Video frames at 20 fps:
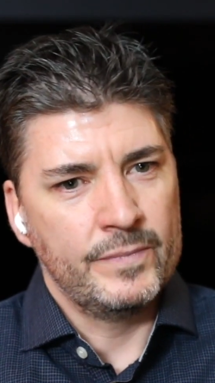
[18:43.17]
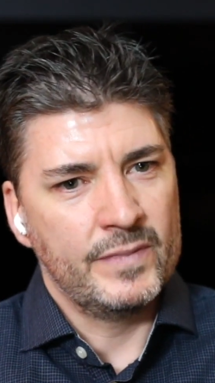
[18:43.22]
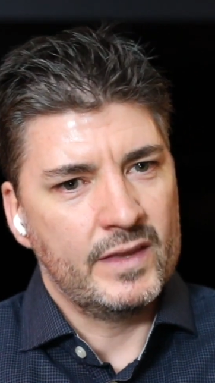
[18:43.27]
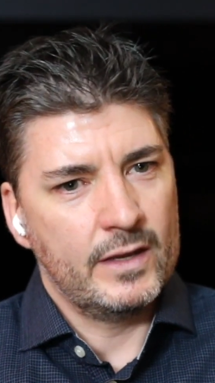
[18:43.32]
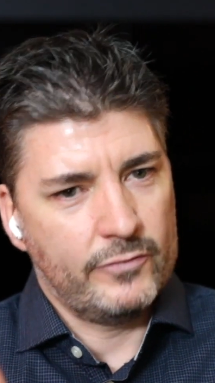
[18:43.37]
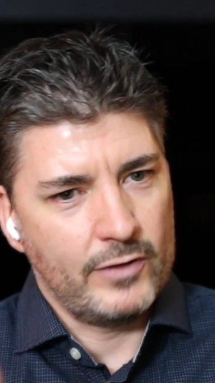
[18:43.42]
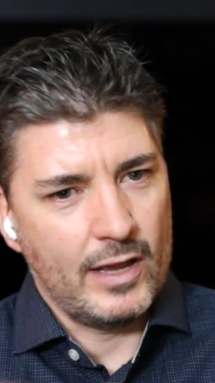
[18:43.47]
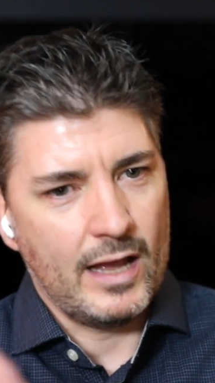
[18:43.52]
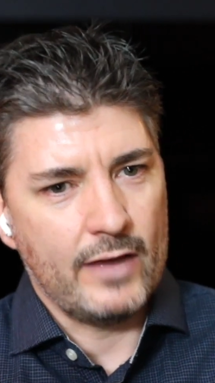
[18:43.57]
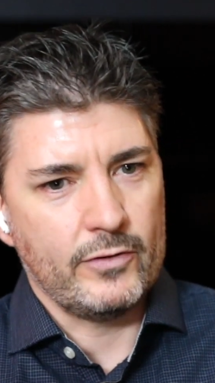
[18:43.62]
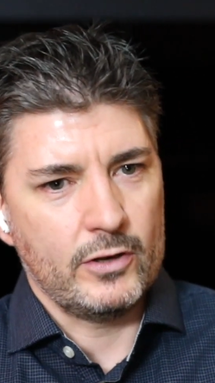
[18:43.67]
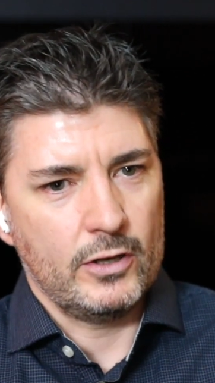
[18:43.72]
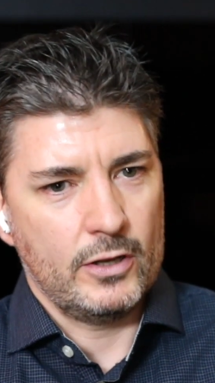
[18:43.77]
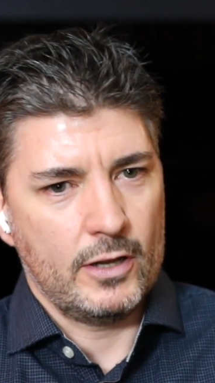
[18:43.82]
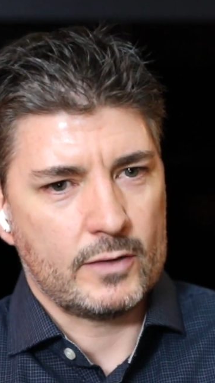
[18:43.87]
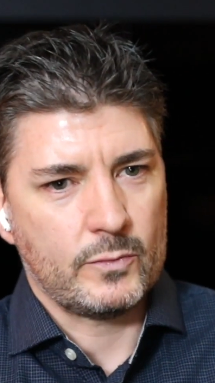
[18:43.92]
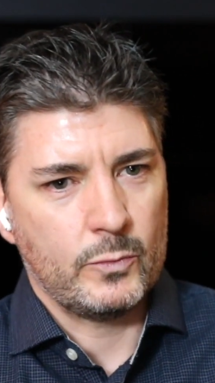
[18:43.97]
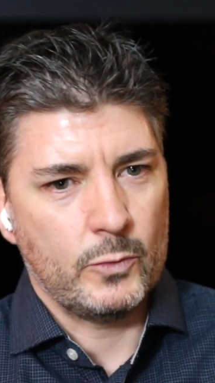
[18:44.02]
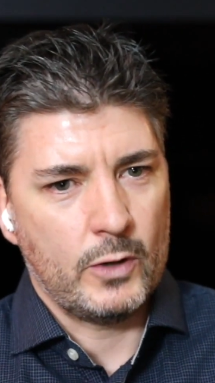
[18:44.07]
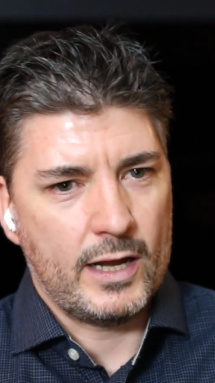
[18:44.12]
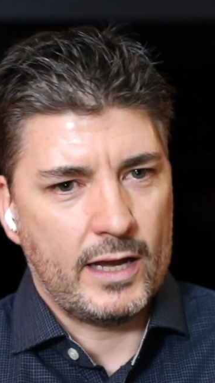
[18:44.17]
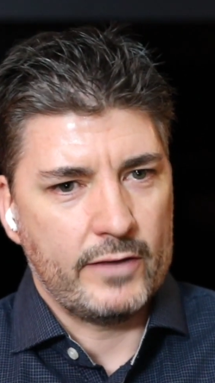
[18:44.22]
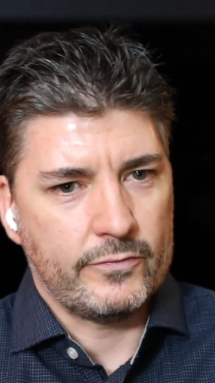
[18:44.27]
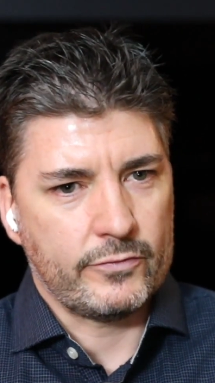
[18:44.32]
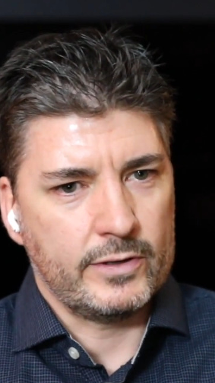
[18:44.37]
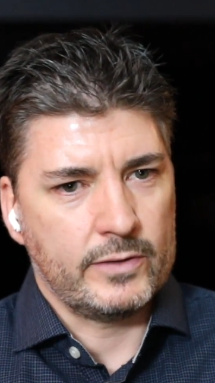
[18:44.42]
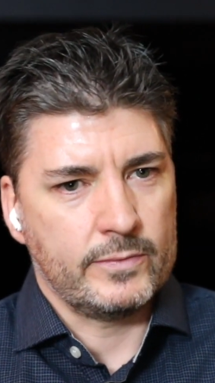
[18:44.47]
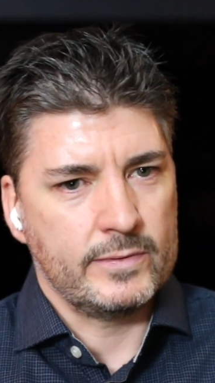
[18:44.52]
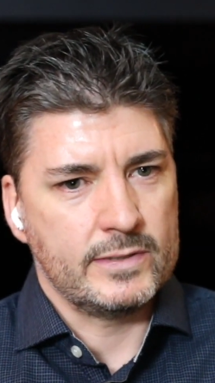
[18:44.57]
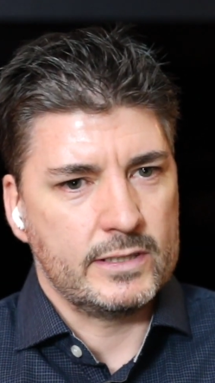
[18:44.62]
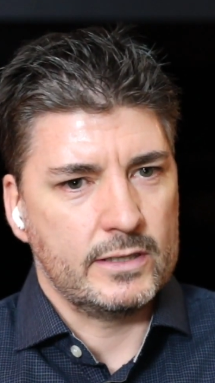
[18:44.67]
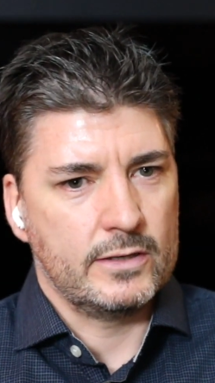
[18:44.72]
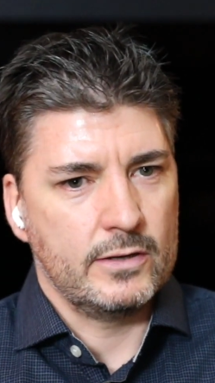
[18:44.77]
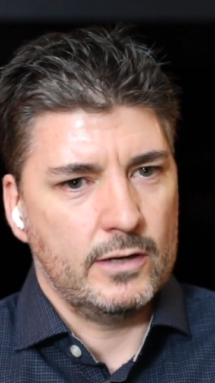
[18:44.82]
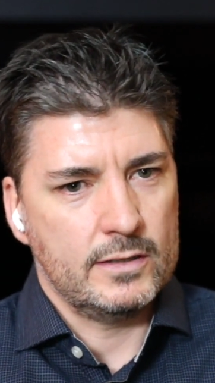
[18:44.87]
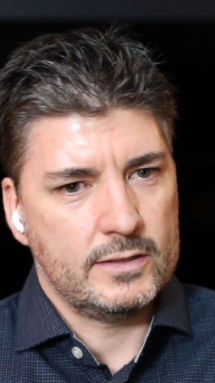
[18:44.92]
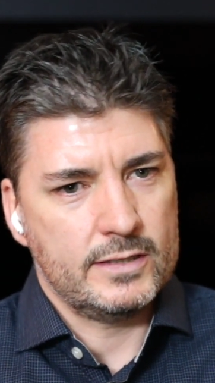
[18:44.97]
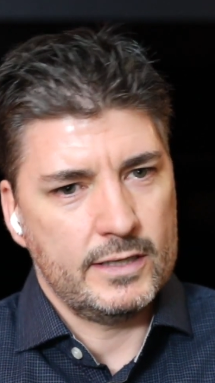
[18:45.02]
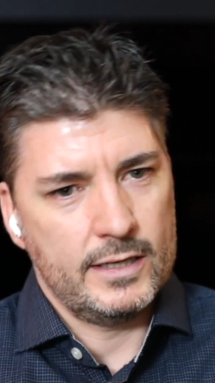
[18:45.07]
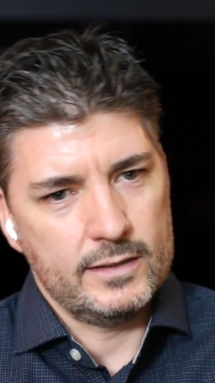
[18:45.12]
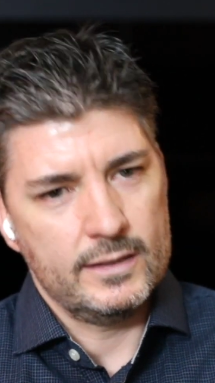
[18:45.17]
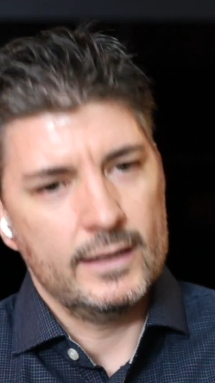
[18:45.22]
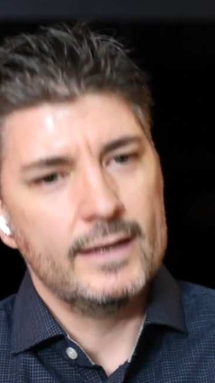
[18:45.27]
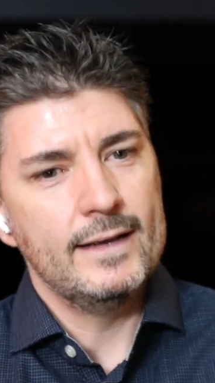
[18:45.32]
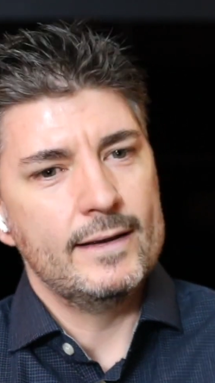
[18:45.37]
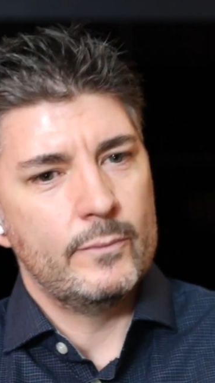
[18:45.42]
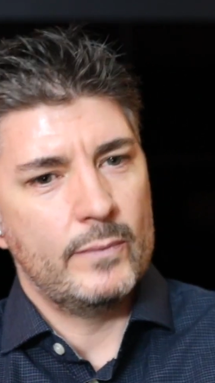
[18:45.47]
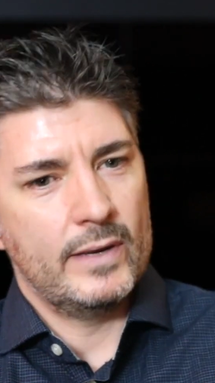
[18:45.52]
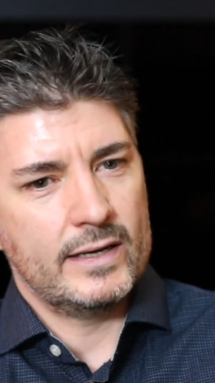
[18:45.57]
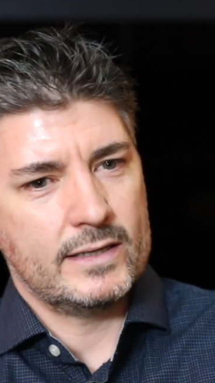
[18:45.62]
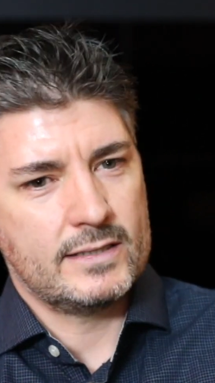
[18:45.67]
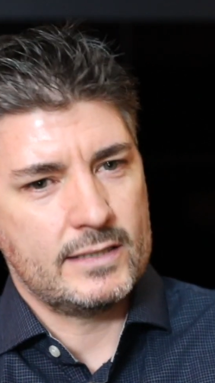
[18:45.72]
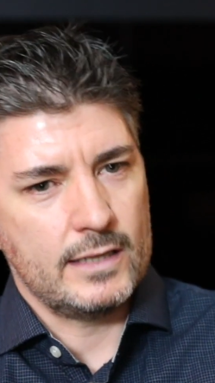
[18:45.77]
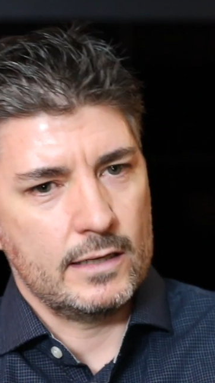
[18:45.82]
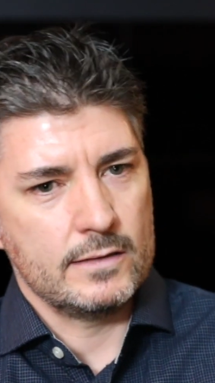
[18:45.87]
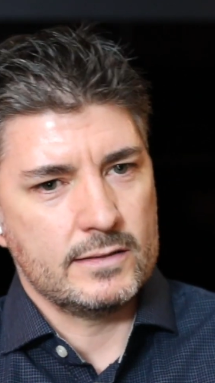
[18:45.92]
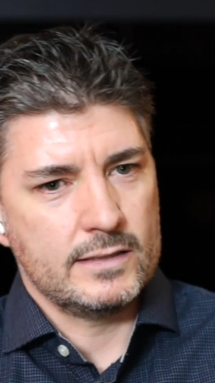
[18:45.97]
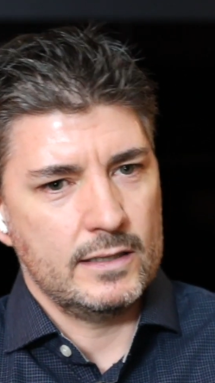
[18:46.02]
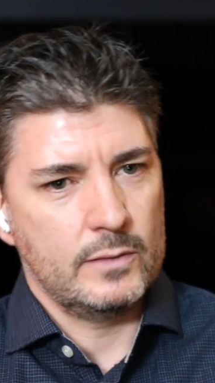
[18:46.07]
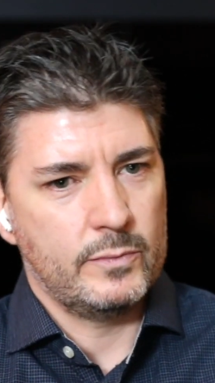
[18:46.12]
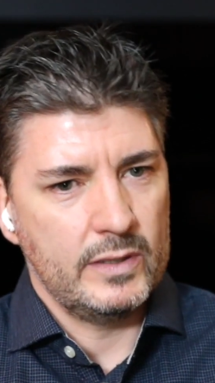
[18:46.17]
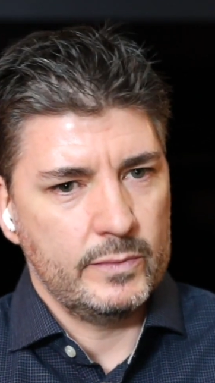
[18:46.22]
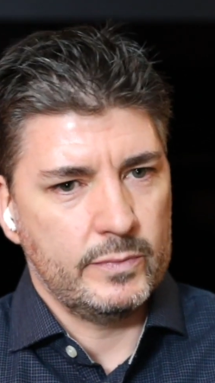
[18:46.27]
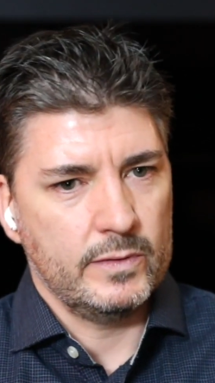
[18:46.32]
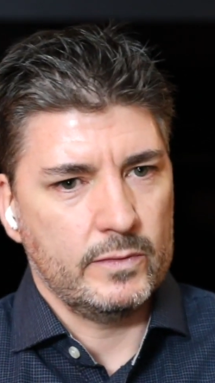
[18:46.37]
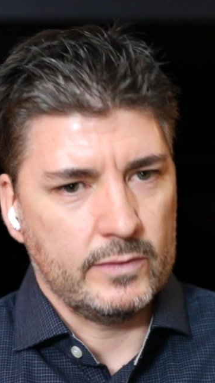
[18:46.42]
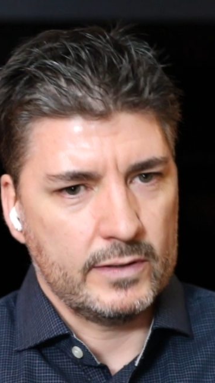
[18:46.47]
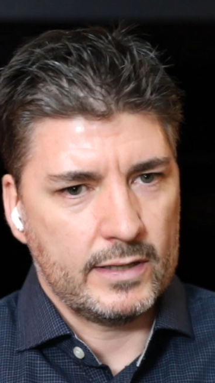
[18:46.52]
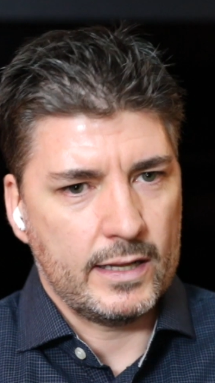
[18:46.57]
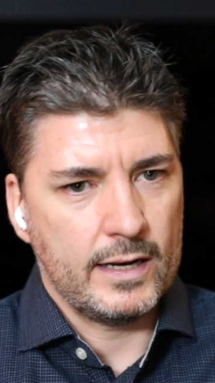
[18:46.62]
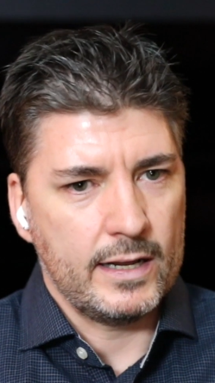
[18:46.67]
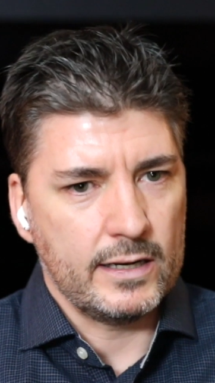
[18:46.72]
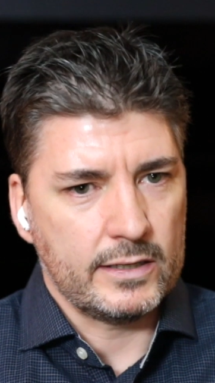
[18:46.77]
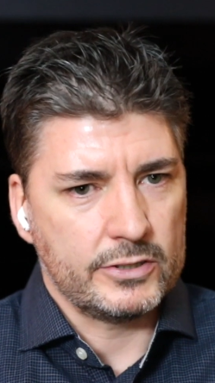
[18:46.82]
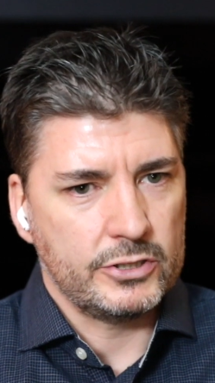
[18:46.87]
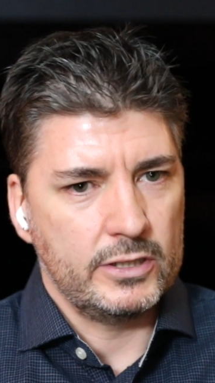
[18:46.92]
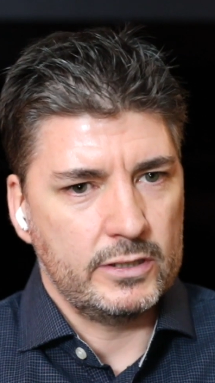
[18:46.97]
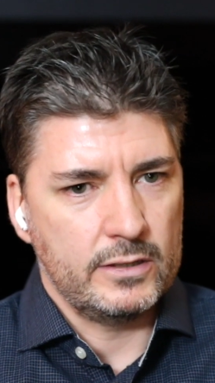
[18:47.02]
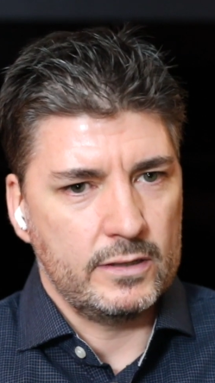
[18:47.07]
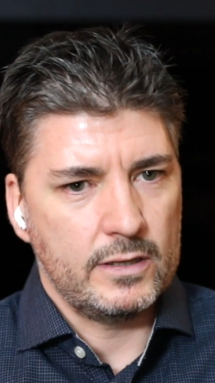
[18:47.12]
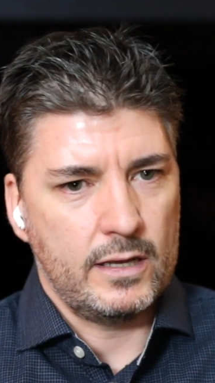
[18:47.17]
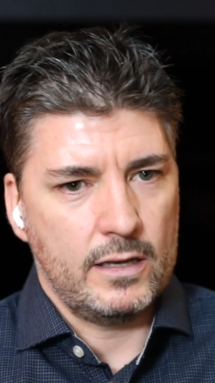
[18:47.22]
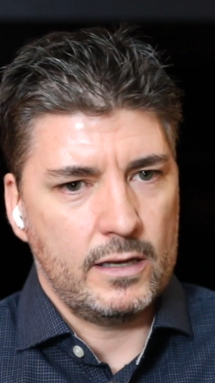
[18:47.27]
If you have a lot more high frequency content, it makes sense that people will then actually